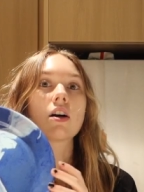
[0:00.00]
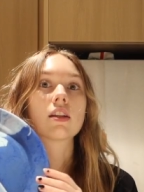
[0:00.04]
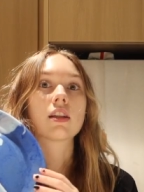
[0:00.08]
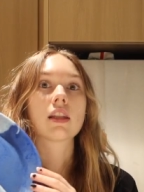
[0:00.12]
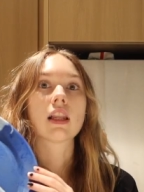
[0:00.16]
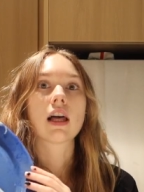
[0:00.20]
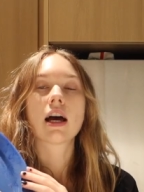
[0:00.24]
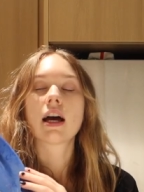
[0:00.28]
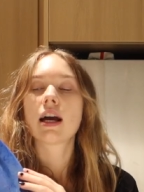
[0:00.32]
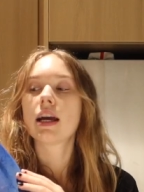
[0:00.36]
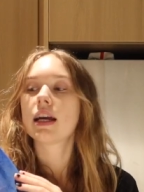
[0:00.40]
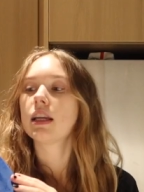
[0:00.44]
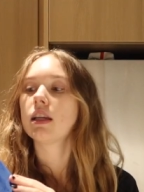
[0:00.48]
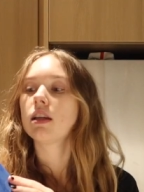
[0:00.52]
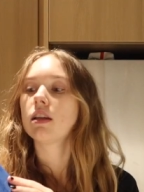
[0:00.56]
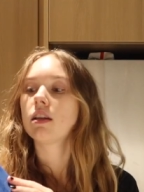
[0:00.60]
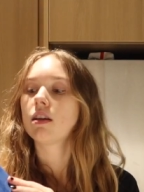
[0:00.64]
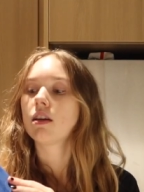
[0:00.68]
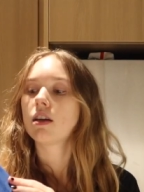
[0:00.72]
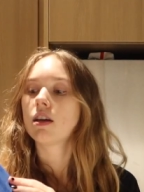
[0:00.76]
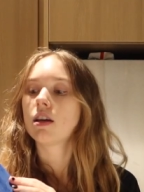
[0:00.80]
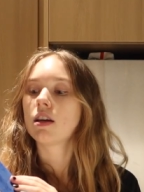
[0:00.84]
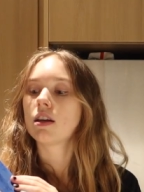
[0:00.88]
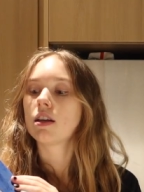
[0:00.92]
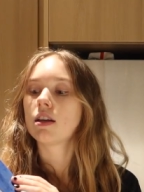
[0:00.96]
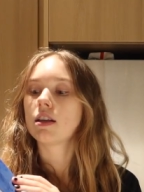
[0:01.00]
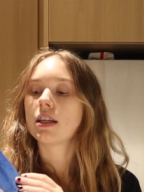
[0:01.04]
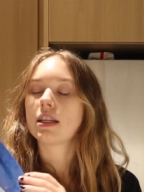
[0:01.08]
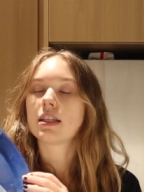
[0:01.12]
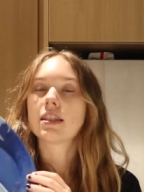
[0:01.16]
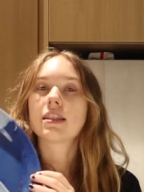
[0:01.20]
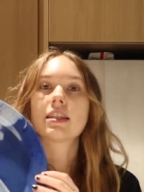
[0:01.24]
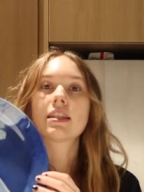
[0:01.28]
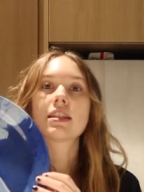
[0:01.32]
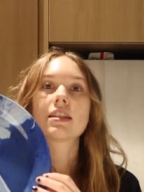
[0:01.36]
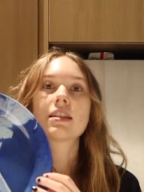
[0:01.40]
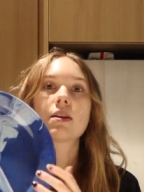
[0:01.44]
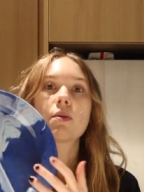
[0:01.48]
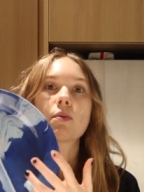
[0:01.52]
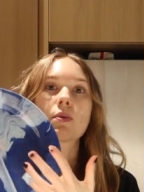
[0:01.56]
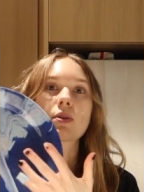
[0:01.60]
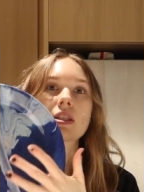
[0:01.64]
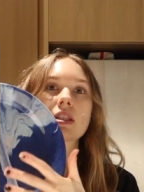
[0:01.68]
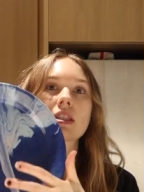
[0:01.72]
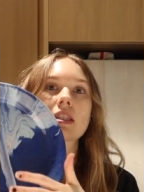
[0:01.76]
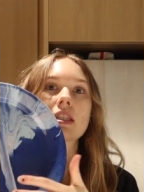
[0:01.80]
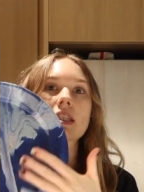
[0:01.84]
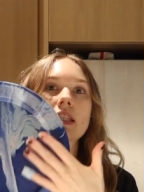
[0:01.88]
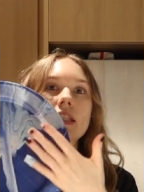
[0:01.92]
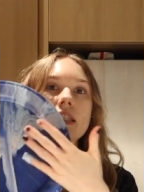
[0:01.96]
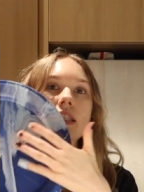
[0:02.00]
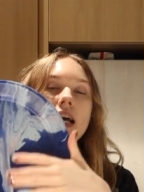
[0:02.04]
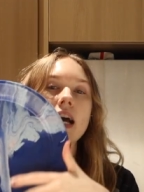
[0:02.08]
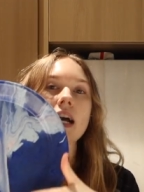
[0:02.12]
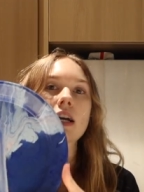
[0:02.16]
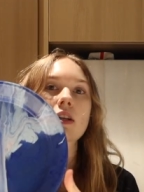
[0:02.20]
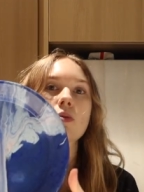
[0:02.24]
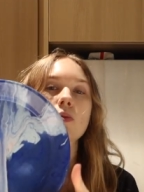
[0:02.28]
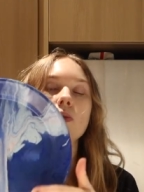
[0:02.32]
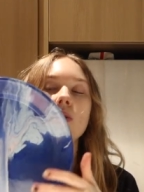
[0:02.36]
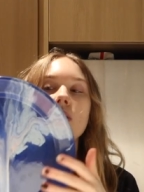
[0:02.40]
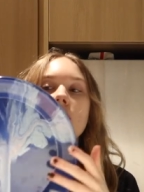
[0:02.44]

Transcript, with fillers: online, it didn't. It wasn't this exact